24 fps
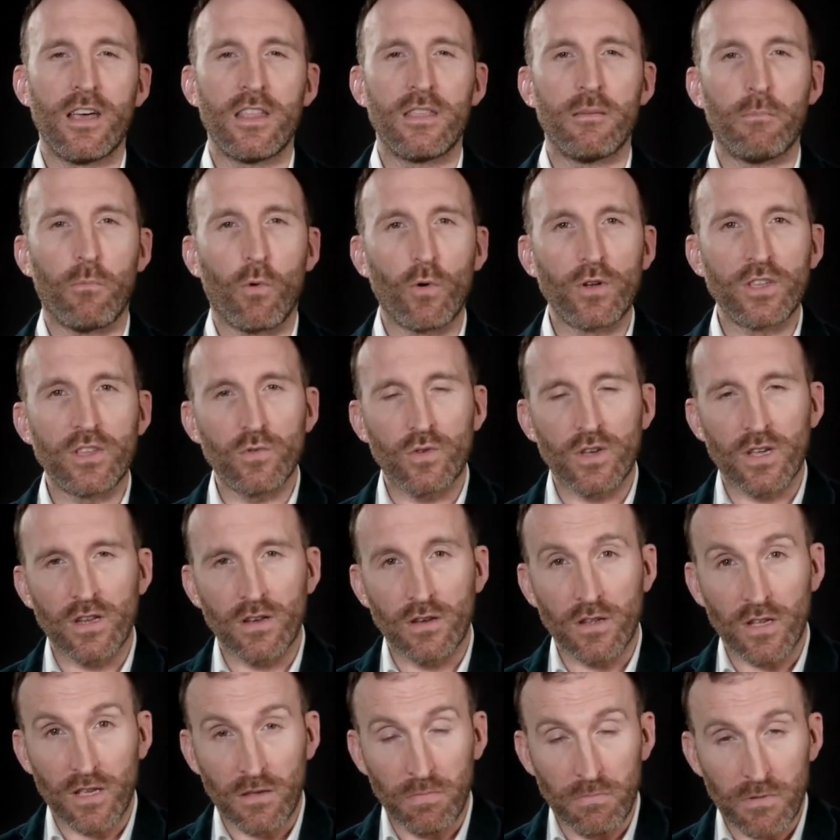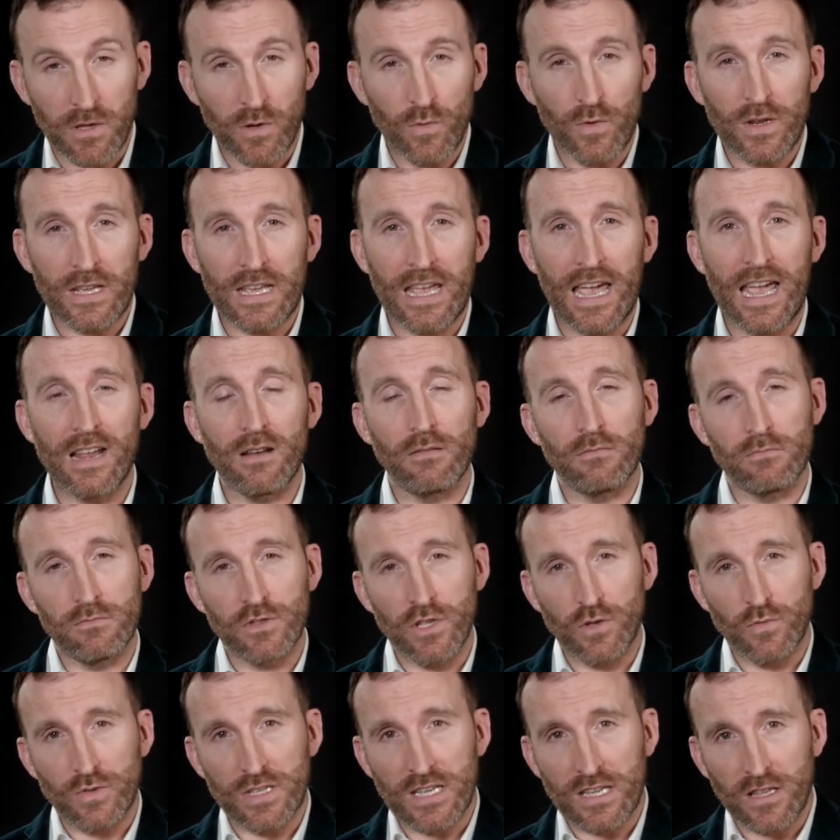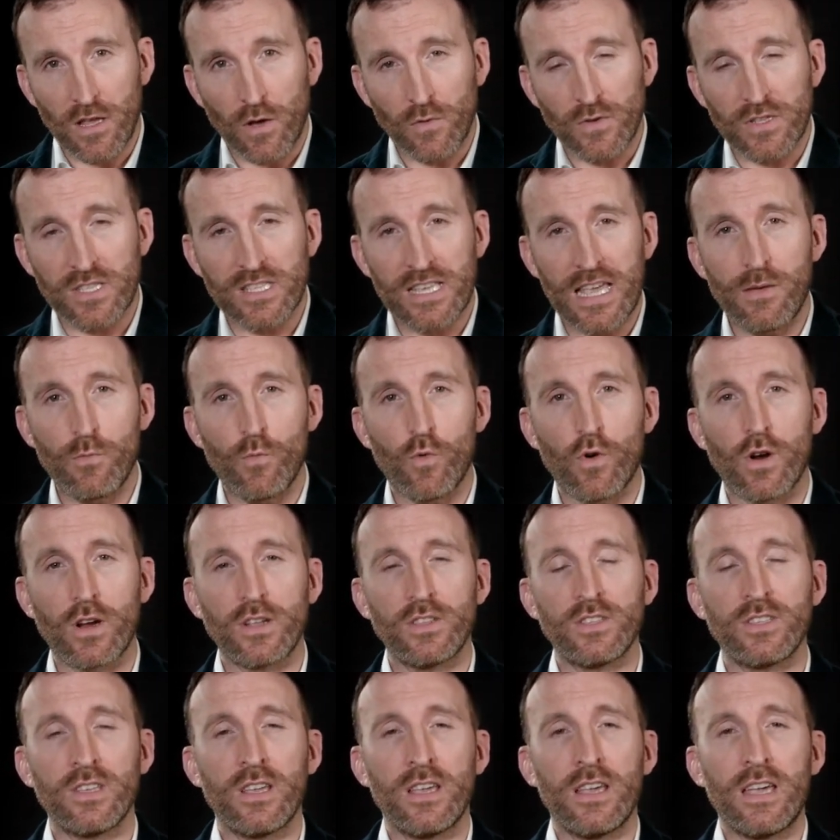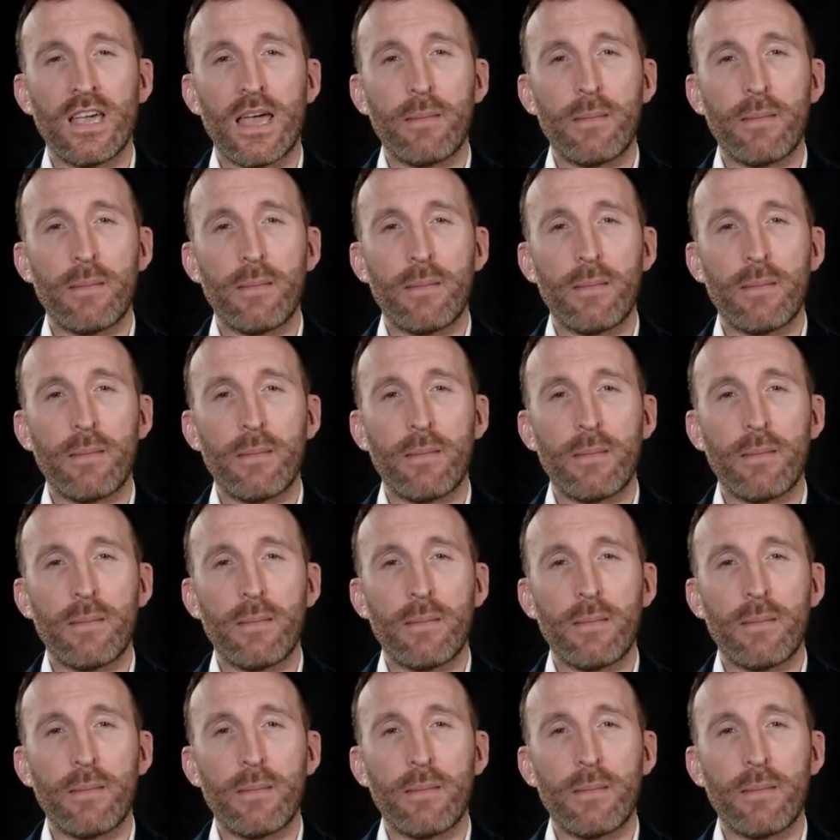the more you can communicate using those same words